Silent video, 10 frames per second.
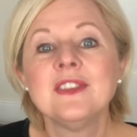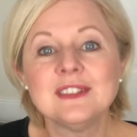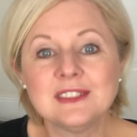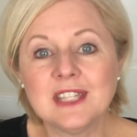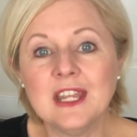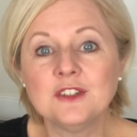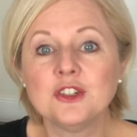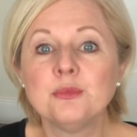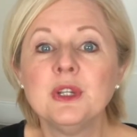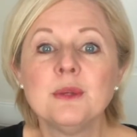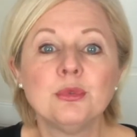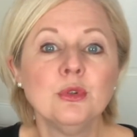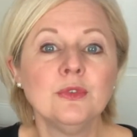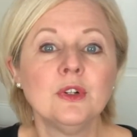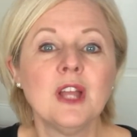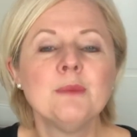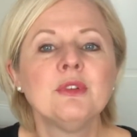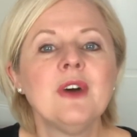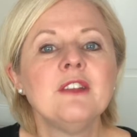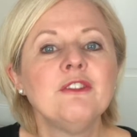the standard pre-approval and
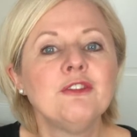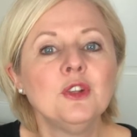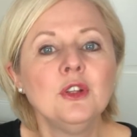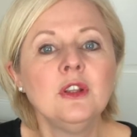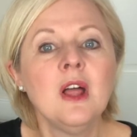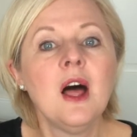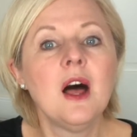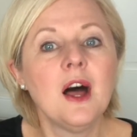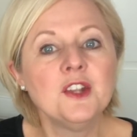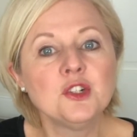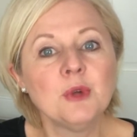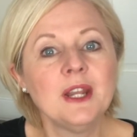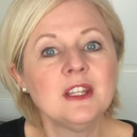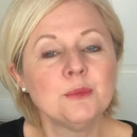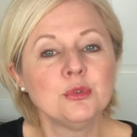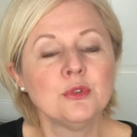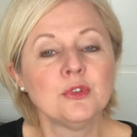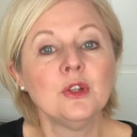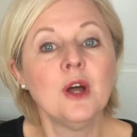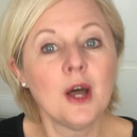provide full underwriting
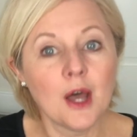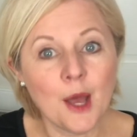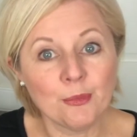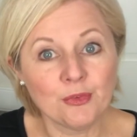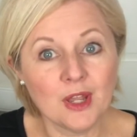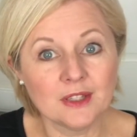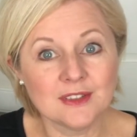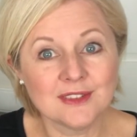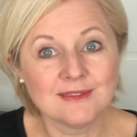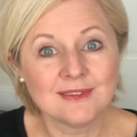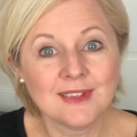approval up front.